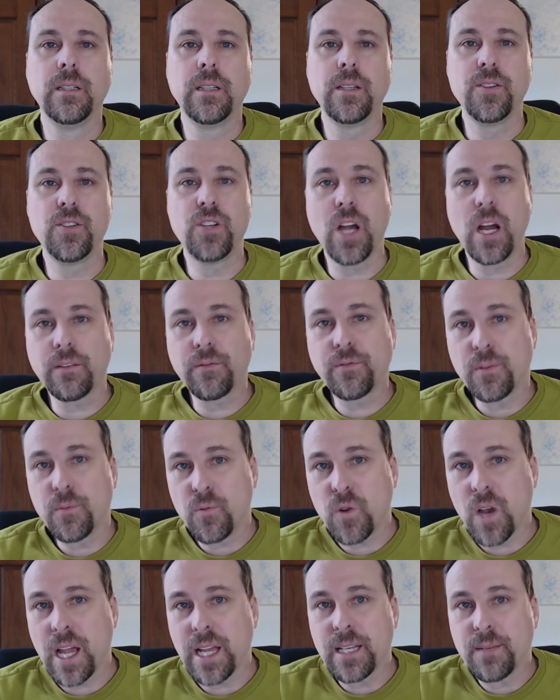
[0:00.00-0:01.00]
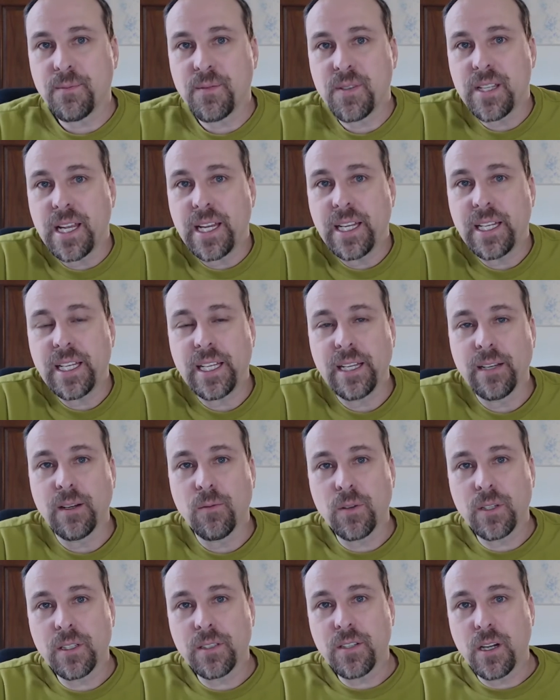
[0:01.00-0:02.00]
John from Ride Upstate here. I
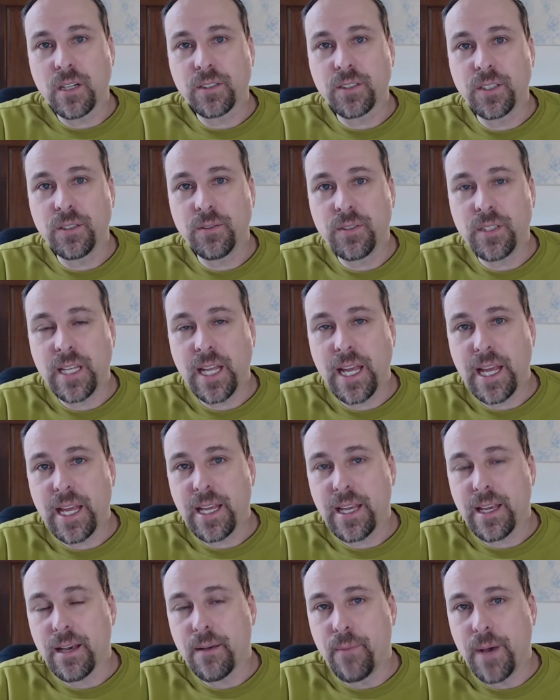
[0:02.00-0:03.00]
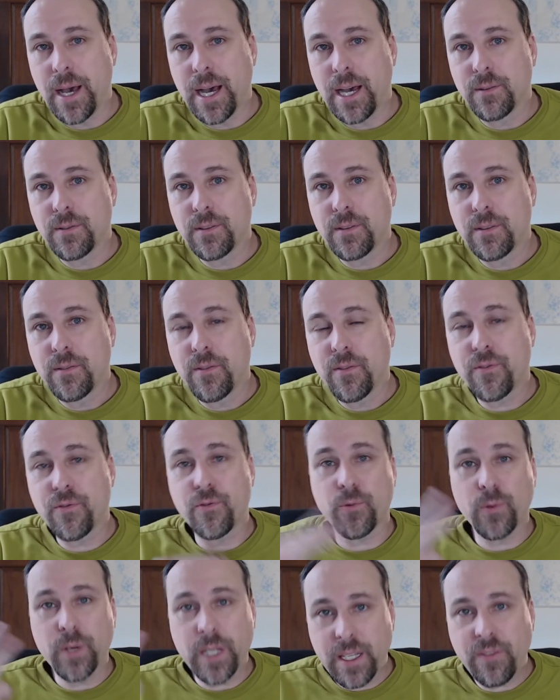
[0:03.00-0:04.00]
want to talk to you today about
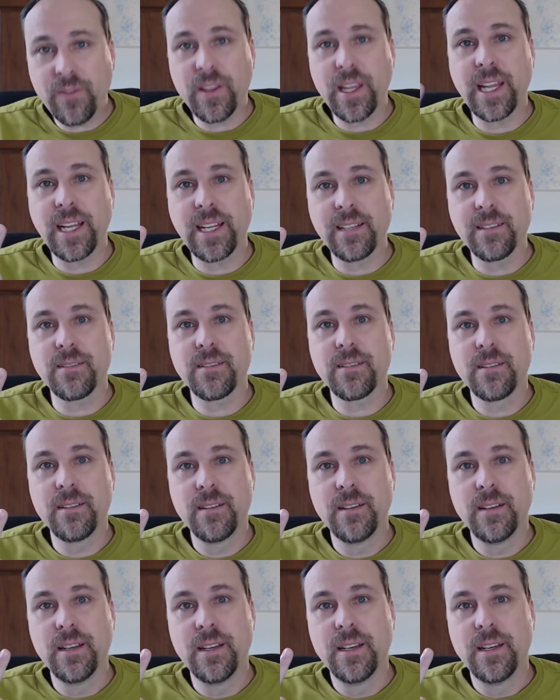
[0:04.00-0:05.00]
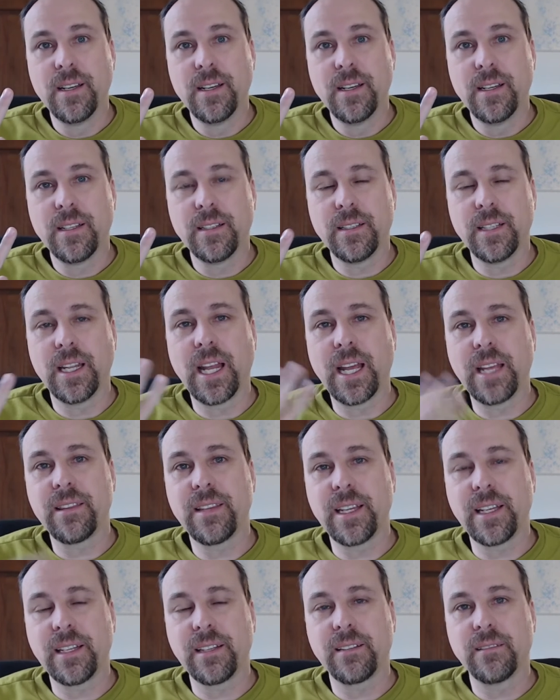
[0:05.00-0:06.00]
three things that I
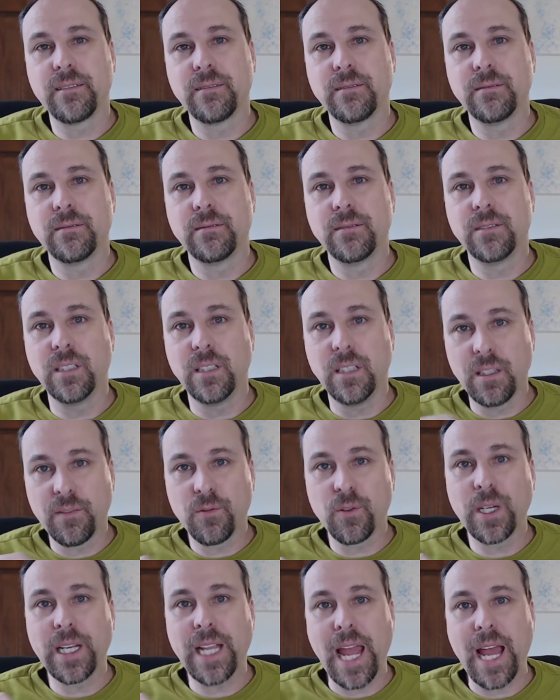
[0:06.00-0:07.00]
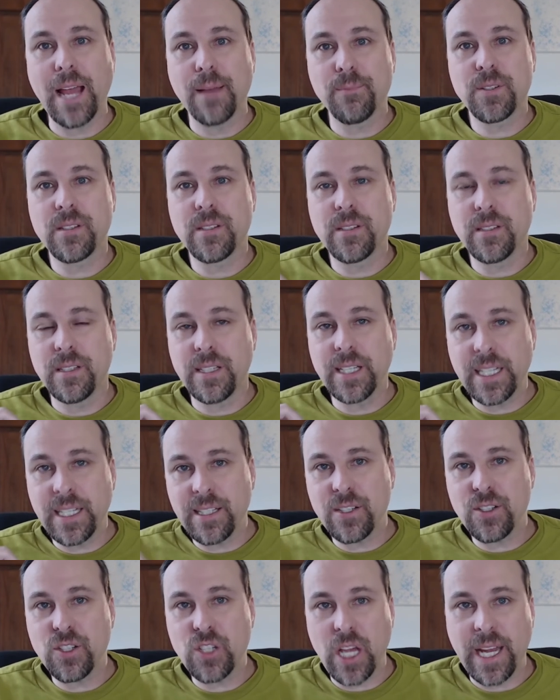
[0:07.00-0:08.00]
think delivery apps need
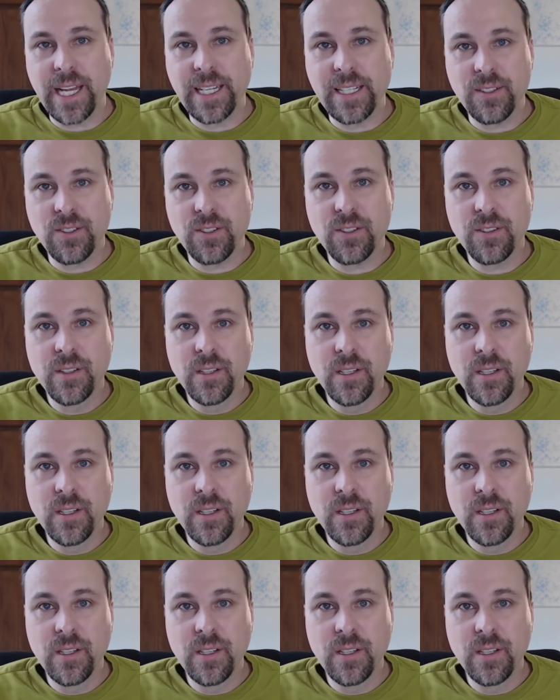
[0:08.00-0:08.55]
to change